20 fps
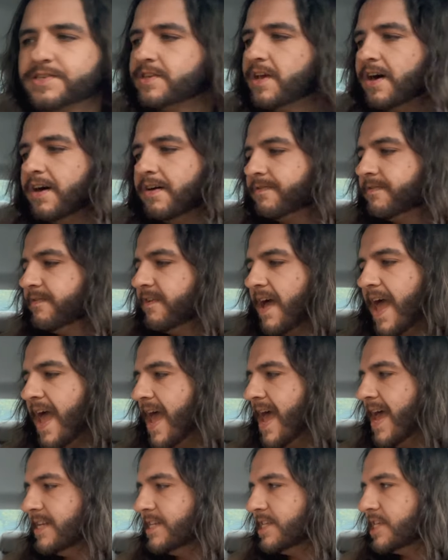stuff.
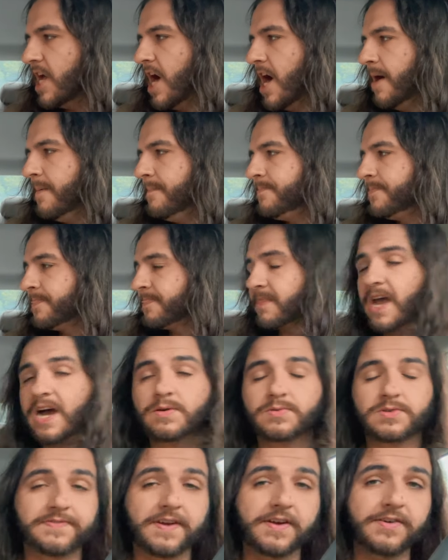And
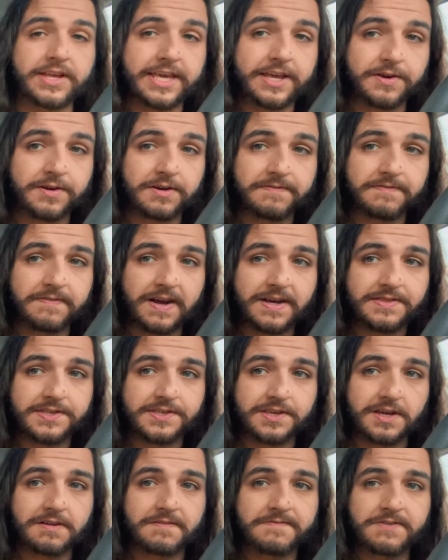I was very eager to find
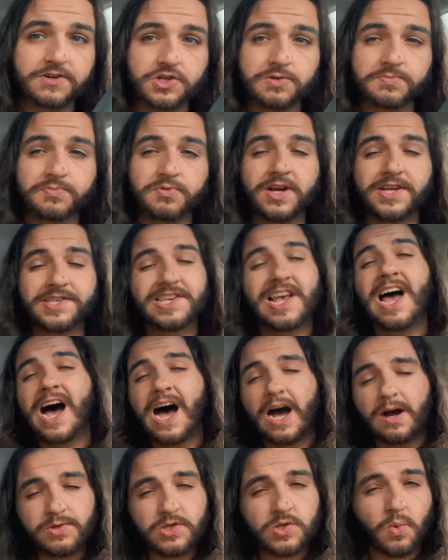this unofficial press.
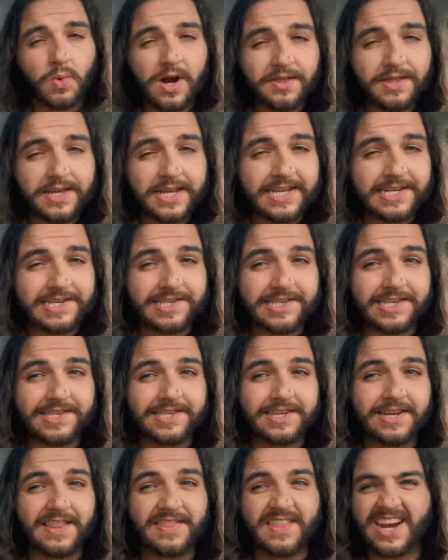I was aware that it
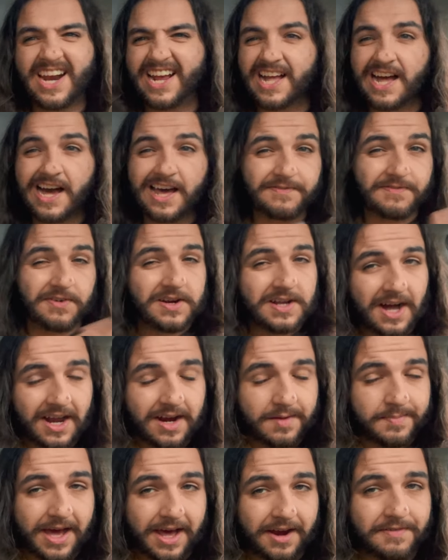existed, and then I kind of
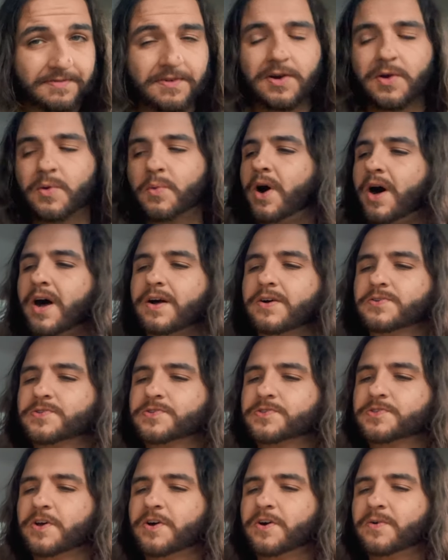forgot about it for a while.
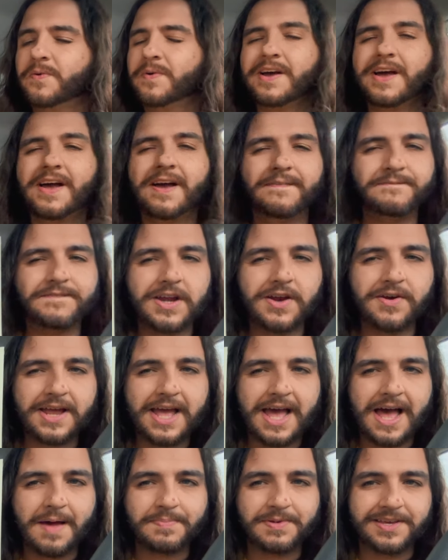So very
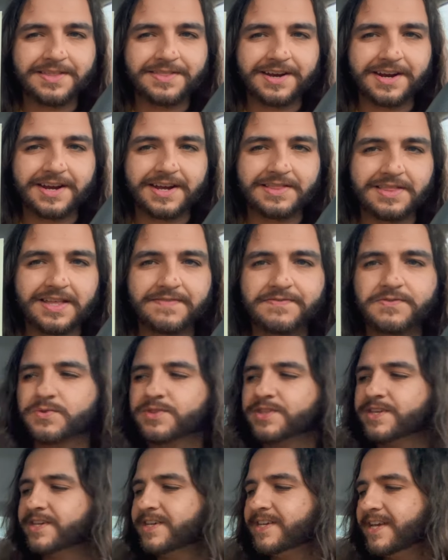happy that I left
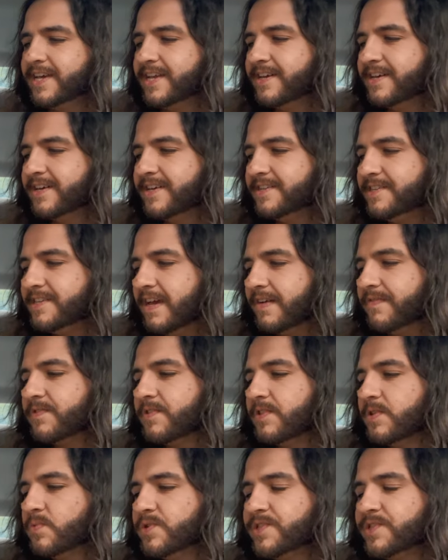with it, and definitely